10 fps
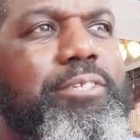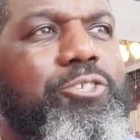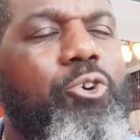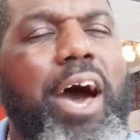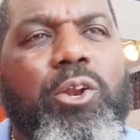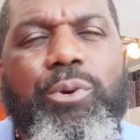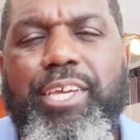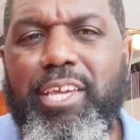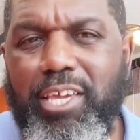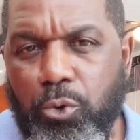So, how do we
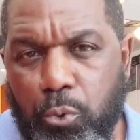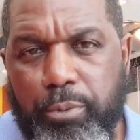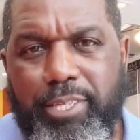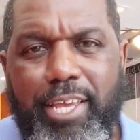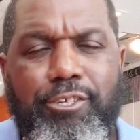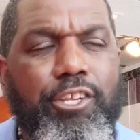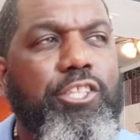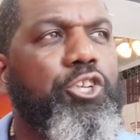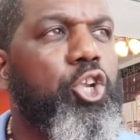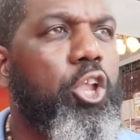get equal protection
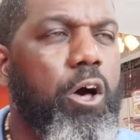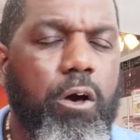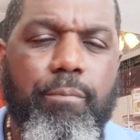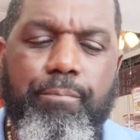under the law?